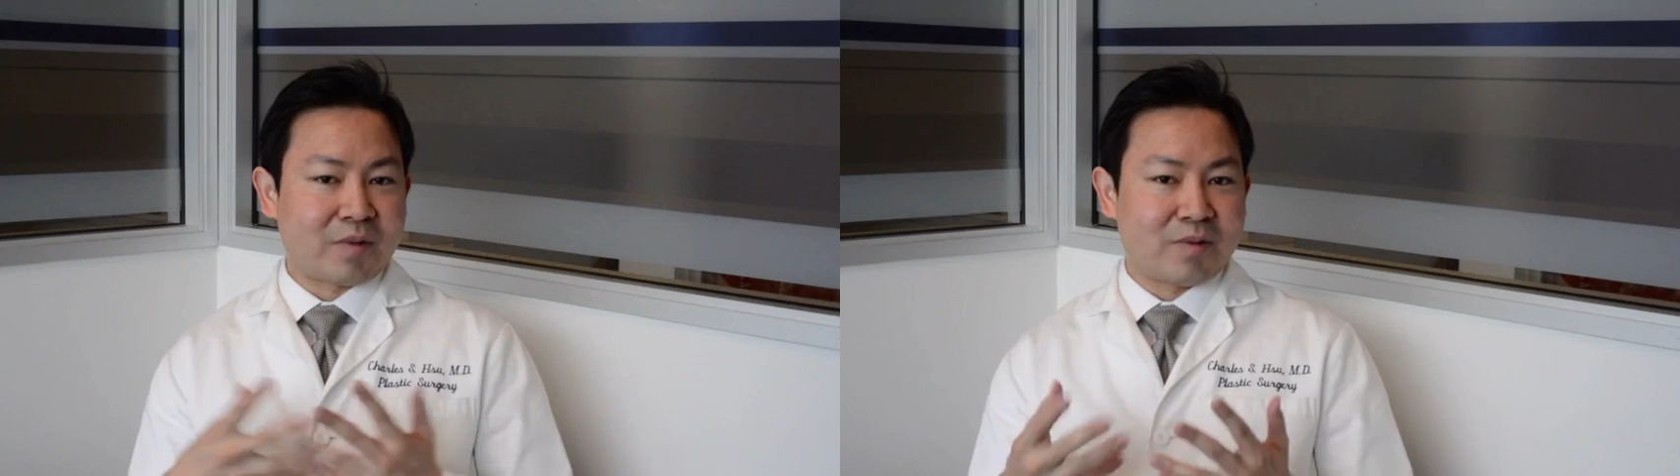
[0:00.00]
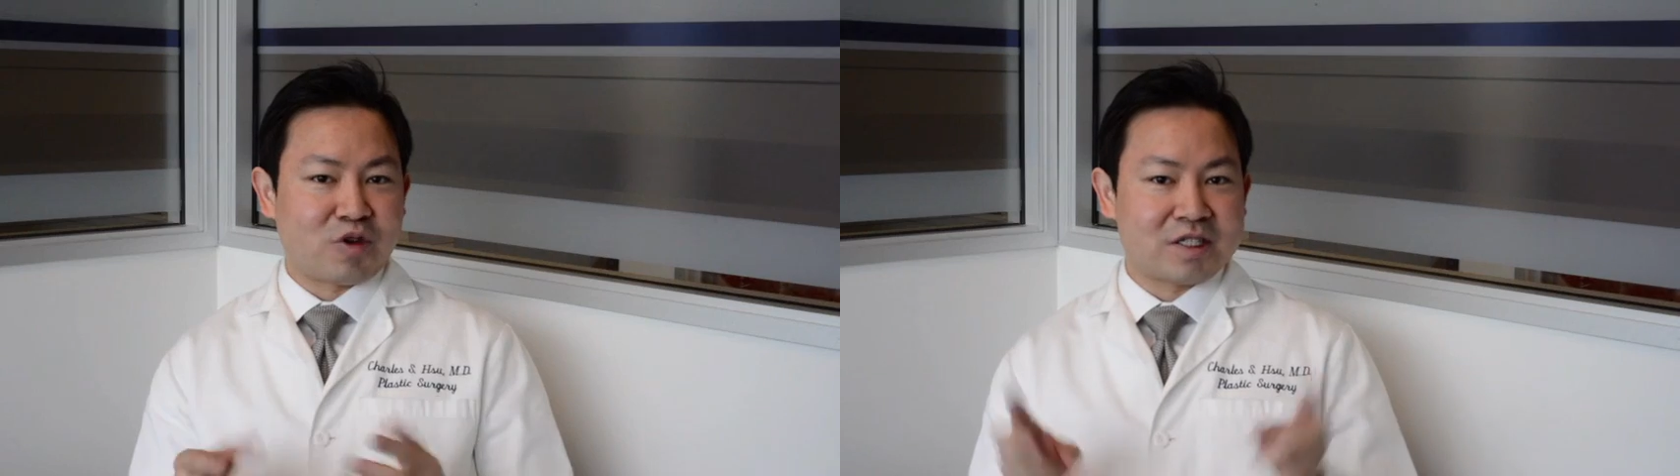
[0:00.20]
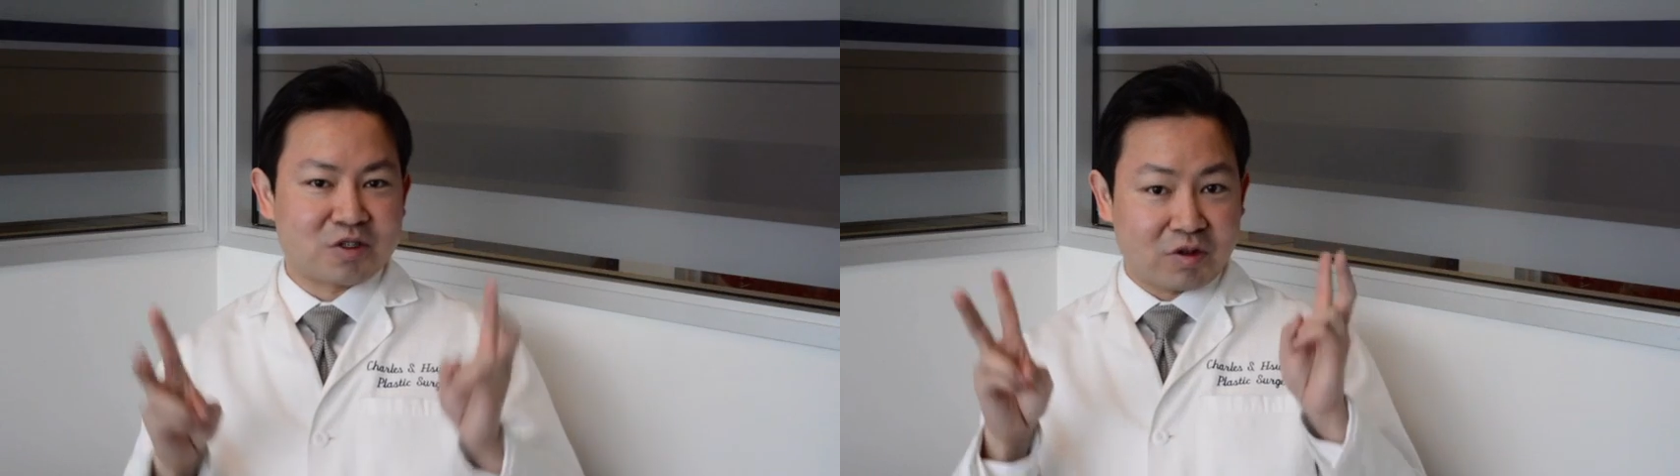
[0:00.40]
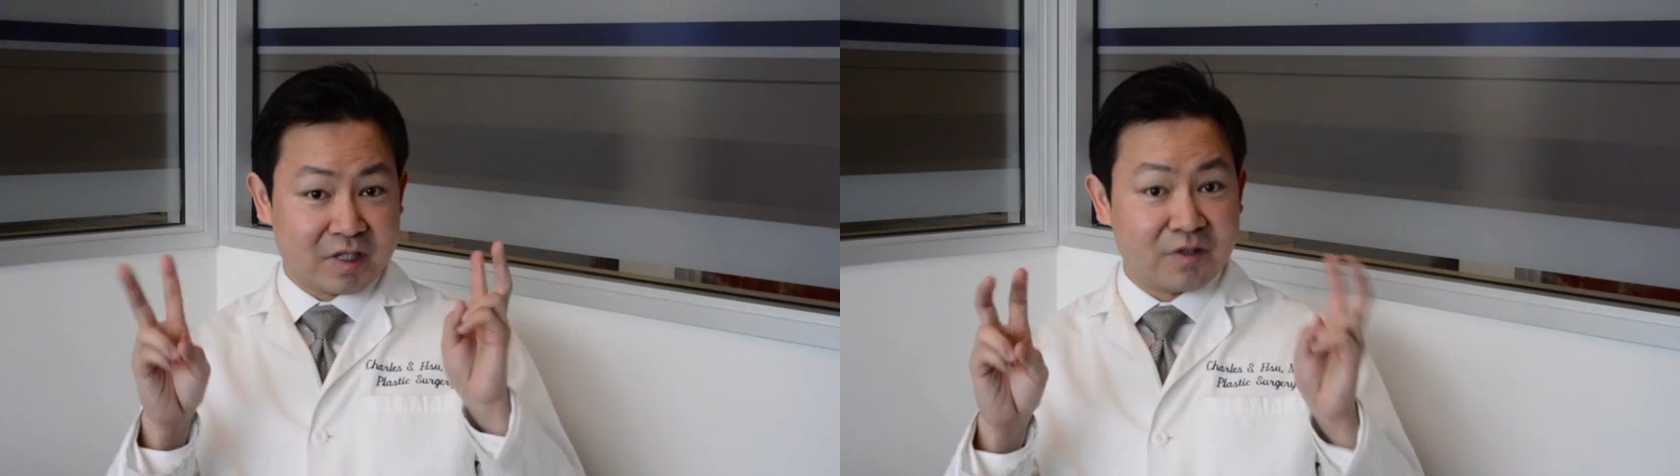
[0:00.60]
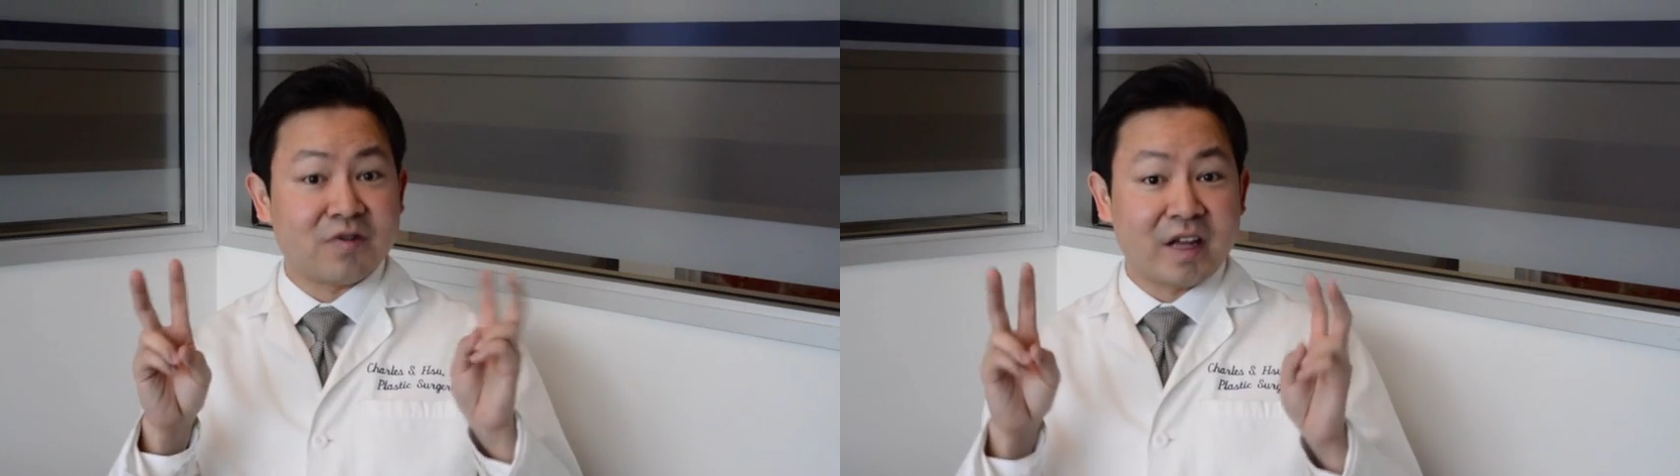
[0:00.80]
my breasts sort of
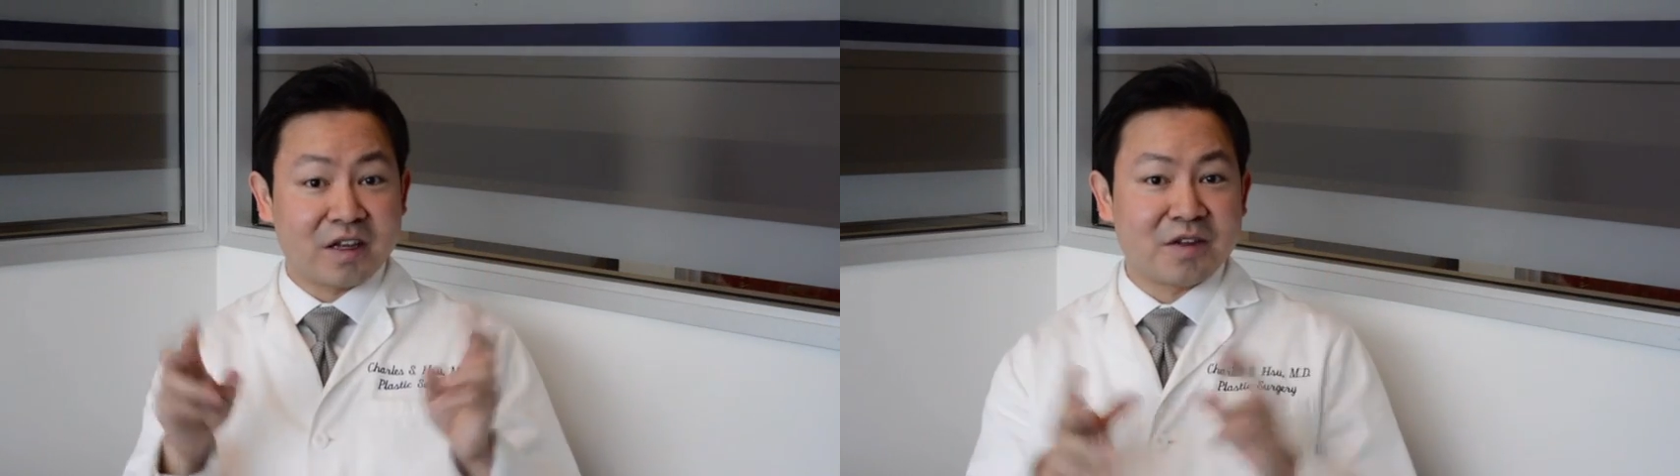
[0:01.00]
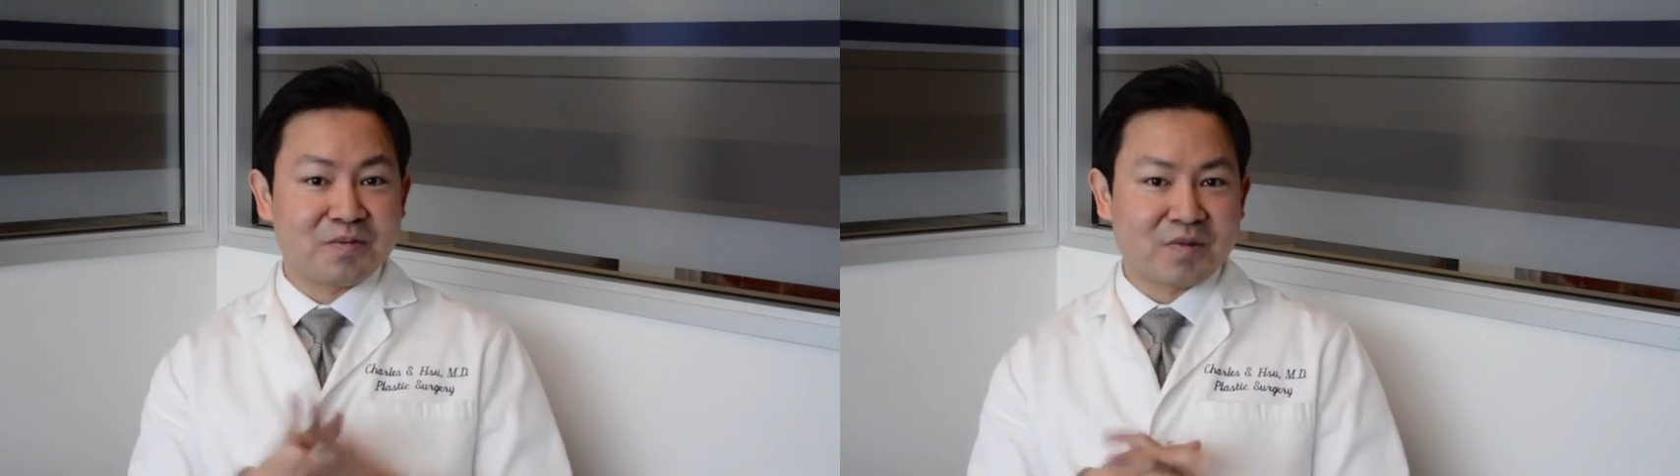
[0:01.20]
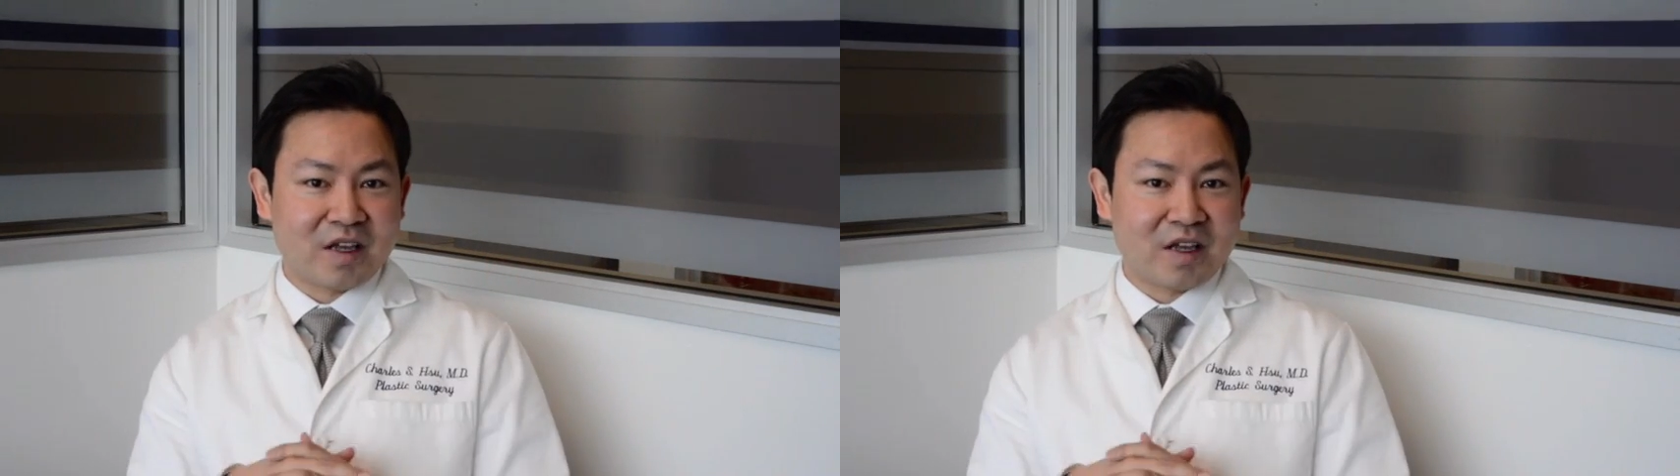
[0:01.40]
deflated,